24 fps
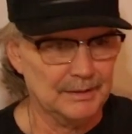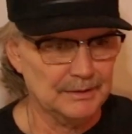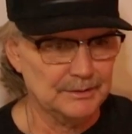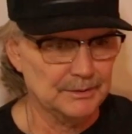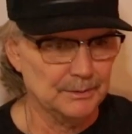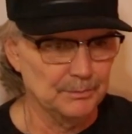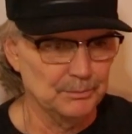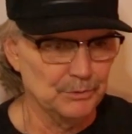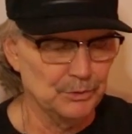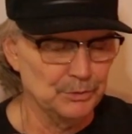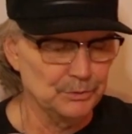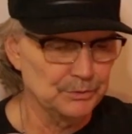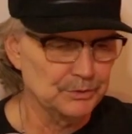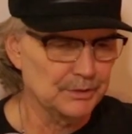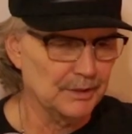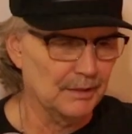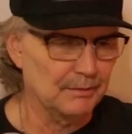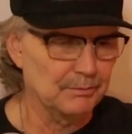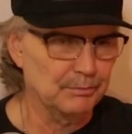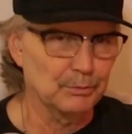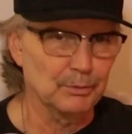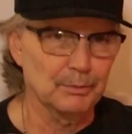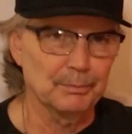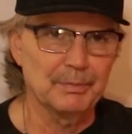get some new
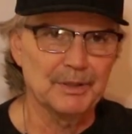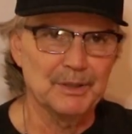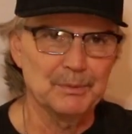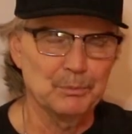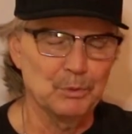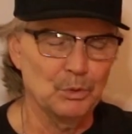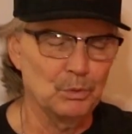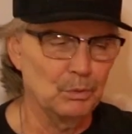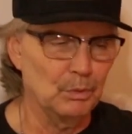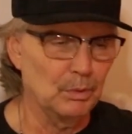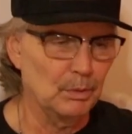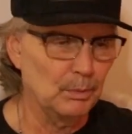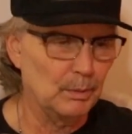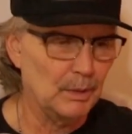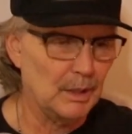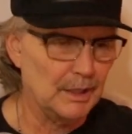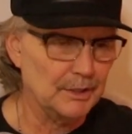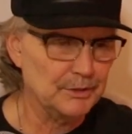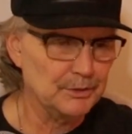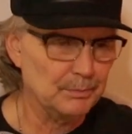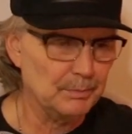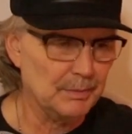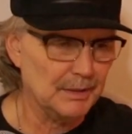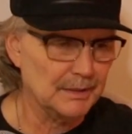stuff where people will
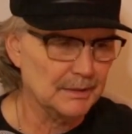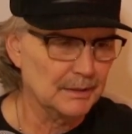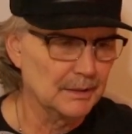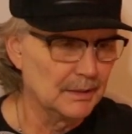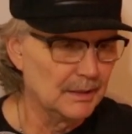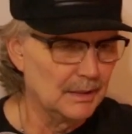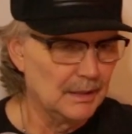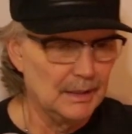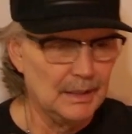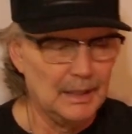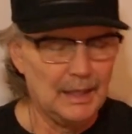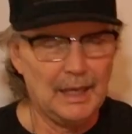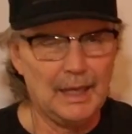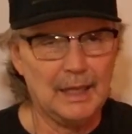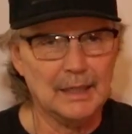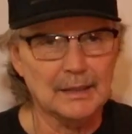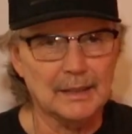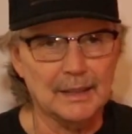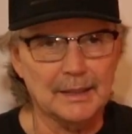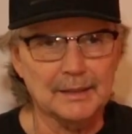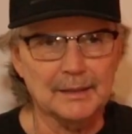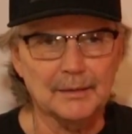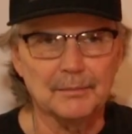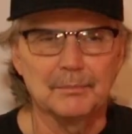watch. But I
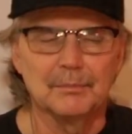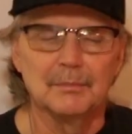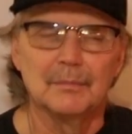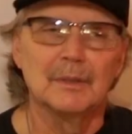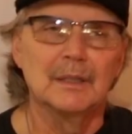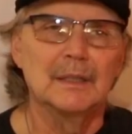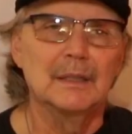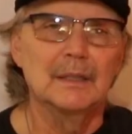like them.